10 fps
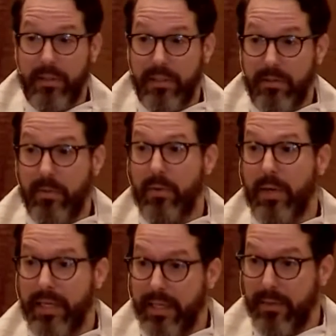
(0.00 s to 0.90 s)
So what do
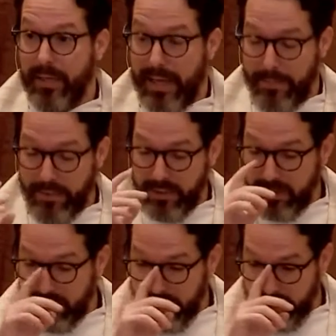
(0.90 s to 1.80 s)
I care what
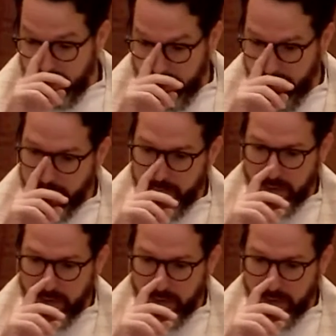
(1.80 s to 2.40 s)
happens to the sheep?